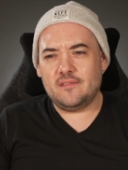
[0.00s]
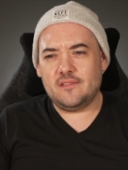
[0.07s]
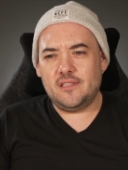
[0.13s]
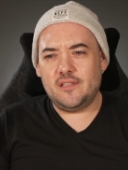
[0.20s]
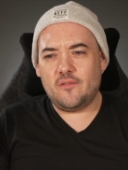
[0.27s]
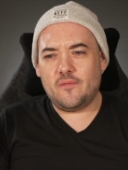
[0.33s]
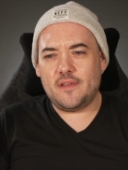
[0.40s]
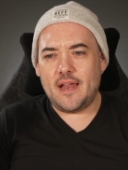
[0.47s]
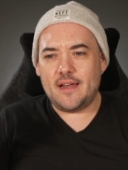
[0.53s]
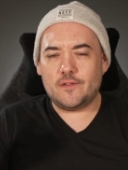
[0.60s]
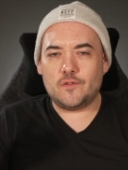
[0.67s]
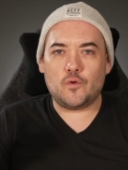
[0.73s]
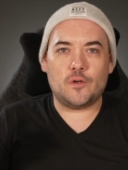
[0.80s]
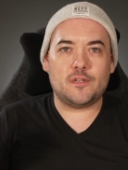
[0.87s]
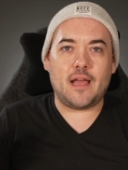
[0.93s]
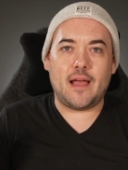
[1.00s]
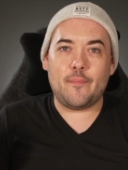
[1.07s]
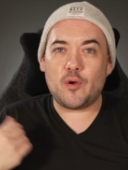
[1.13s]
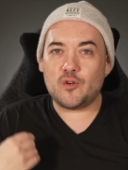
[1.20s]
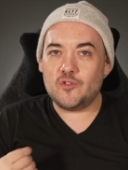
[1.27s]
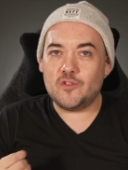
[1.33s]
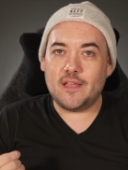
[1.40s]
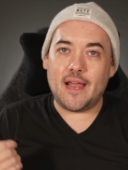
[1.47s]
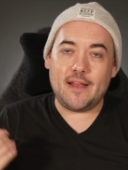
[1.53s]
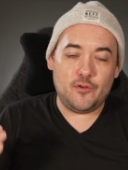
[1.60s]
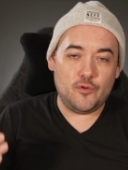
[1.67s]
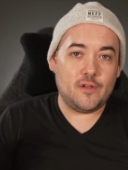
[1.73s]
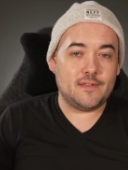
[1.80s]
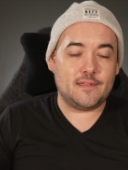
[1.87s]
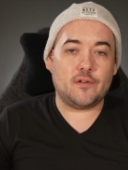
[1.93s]
you know, the Nine of Swords, I, personally, I do
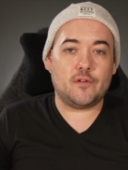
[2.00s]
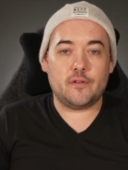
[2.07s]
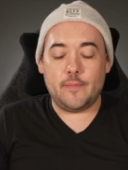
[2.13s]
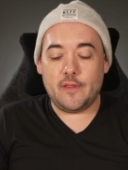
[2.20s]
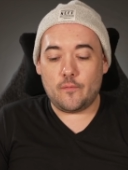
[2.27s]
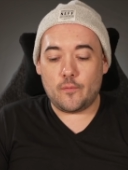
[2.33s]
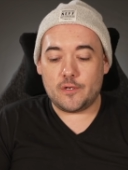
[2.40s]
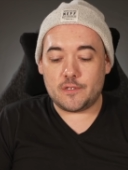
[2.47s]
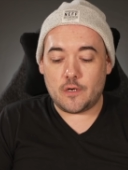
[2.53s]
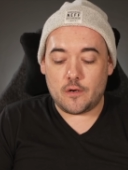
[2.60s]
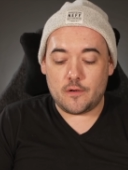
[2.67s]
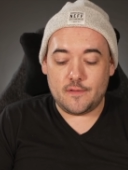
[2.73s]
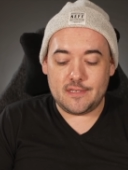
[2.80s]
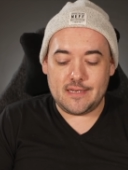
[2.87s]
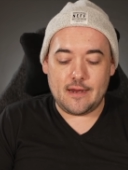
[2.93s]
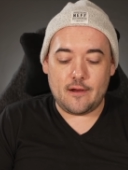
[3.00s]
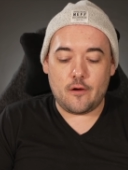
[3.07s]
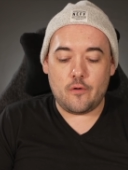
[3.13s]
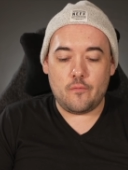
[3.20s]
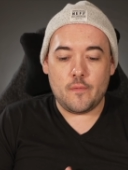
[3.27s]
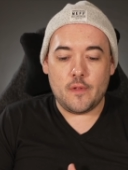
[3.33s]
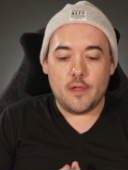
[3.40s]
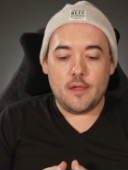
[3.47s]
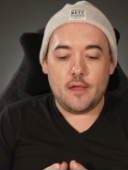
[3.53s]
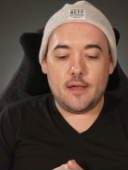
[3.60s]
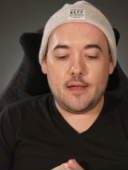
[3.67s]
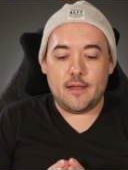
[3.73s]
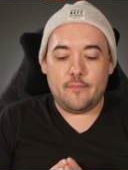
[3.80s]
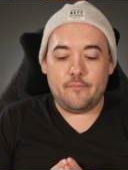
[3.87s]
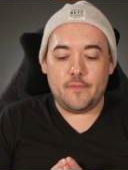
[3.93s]
consider it to be the worst card in the tarot.
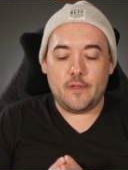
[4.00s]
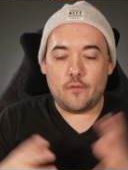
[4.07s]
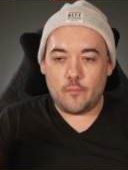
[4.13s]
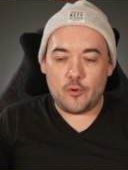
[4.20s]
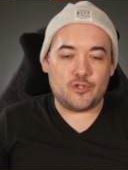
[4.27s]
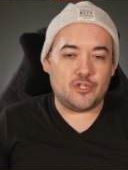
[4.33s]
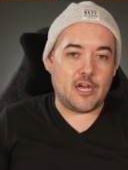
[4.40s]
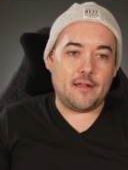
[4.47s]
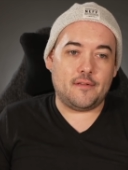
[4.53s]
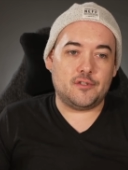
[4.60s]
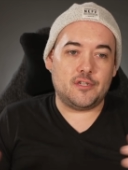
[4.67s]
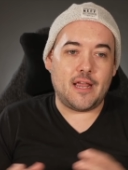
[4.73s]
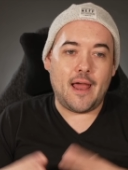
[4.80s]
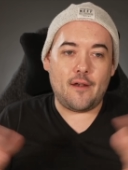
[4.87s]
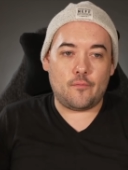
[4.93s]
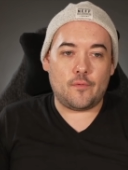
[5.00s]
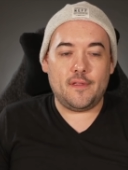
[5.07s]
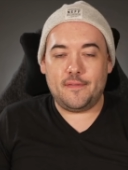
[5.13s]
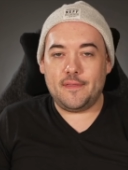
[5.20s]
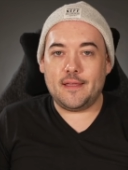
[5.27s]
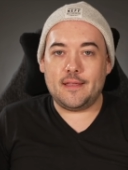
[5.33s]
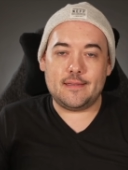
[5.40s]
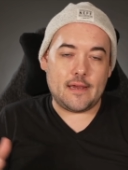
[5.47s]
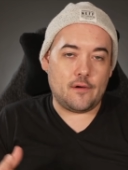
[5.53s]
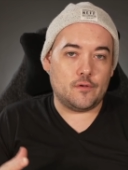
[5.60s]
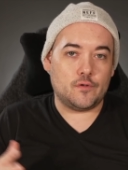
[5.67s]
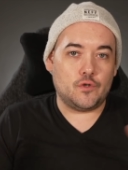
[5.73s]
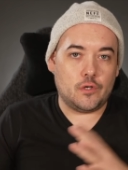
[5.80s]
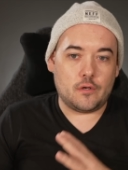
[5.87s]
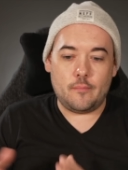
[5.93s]
Um, you know, the most challenging. I don't really think tarot
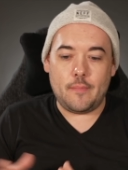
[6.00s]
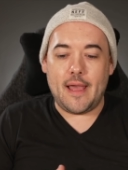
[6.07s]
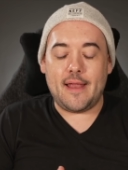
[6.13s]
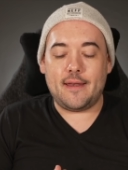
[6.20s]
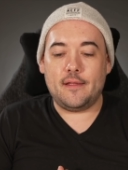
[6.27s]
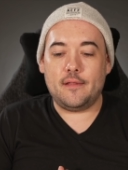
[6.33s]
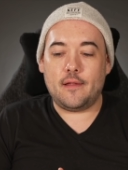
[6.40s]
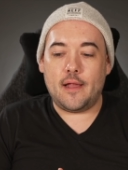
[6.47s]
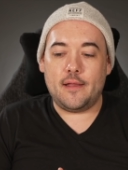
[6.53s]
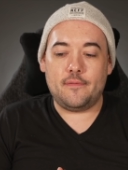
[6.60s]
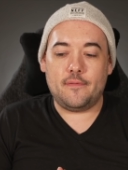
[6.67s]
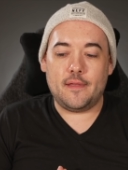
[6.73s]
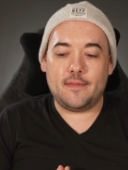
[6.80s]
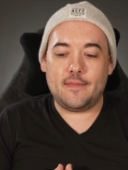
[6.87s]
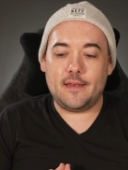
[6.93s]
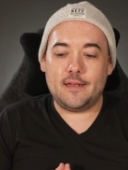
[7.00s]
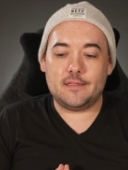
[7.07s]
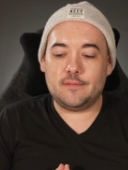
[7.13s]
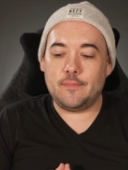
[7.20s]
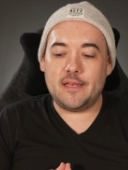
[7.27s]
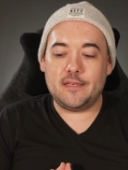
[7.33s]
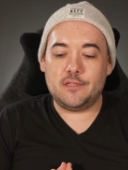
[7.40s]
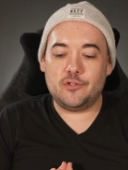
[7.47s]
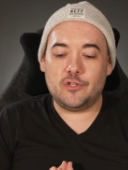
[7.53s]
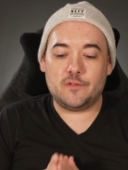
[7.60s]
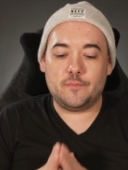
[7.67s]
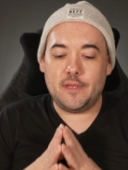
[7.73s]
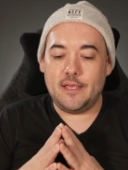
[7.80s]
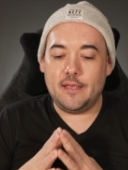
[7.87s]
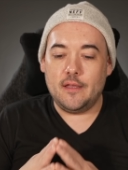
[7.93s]
is good or bad. I, I think that it's meant to just
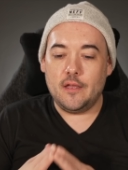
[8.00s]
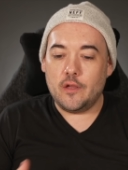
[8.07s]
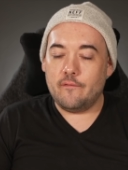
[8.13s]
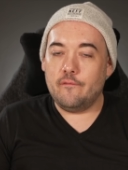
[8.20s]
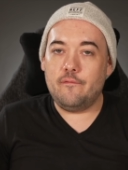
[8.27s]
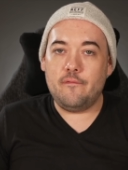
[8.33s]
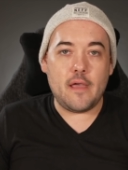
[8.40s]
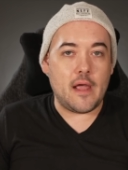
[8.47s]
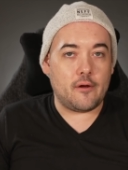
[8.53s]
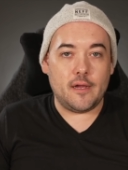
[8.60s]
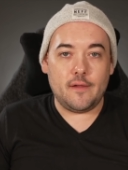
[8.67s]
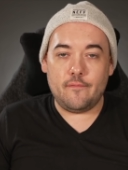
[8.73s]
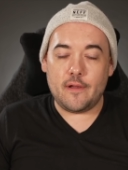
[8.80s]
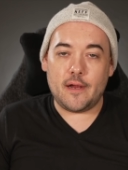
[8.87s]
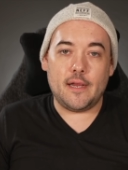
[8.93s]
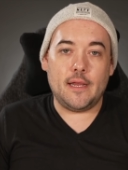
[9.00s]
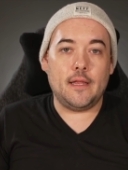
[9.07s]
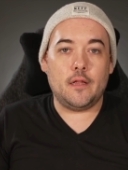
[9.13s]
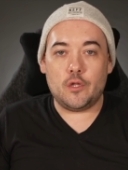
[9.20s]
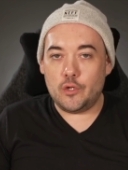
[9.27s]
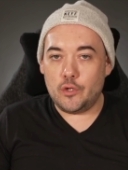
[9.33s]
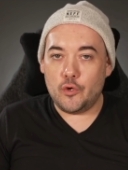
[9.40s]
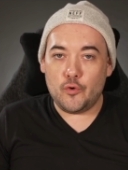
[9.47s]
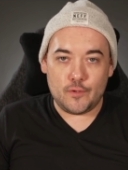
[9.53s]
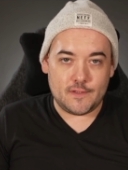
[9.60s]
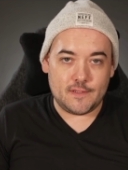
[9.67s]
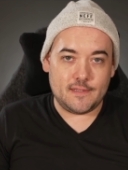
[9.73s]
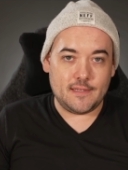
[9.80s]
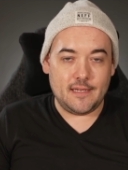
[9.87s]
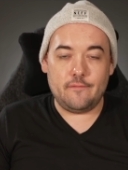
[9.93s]
be very, very
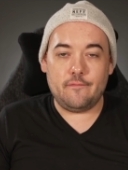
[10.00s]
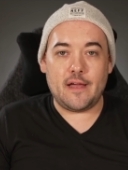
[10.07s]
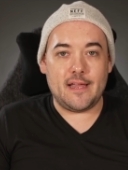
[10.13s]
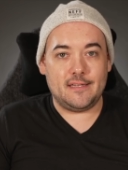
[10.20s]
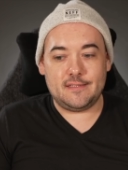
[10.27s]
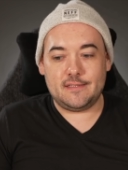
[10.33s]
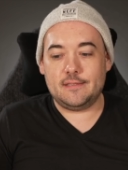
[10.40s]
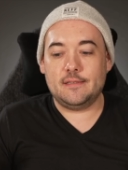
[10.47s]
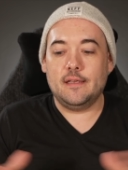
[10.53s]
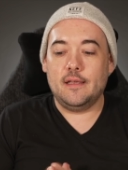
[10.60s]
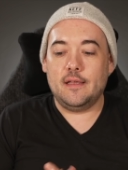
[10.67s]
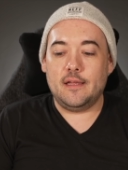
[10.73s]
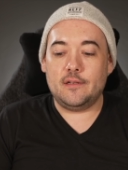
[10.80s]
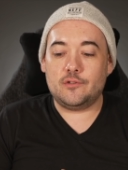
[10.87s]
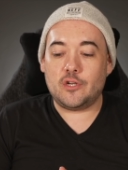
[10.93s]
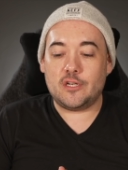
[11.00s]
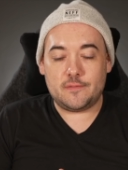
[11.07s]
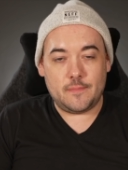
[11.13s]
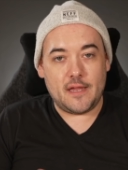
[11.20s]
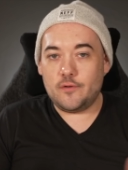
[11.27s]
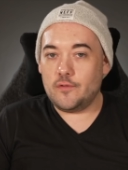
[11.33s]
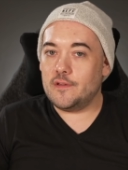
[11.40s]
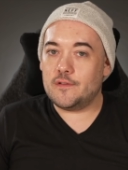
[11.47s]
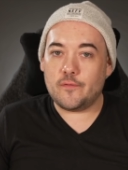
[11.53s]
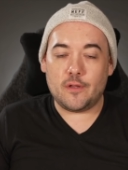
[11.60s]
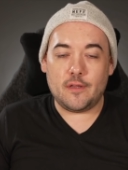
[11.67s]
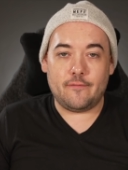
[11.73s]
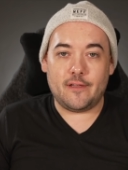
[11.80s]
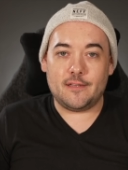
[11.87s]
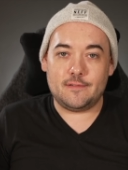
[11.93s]
loose advice. And trust me, I do this for a
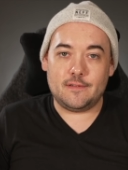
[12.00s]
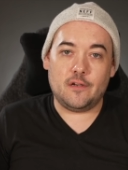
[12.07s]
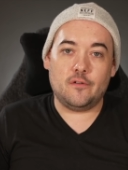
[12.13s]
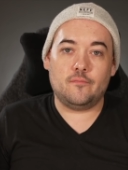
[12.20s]
living. So,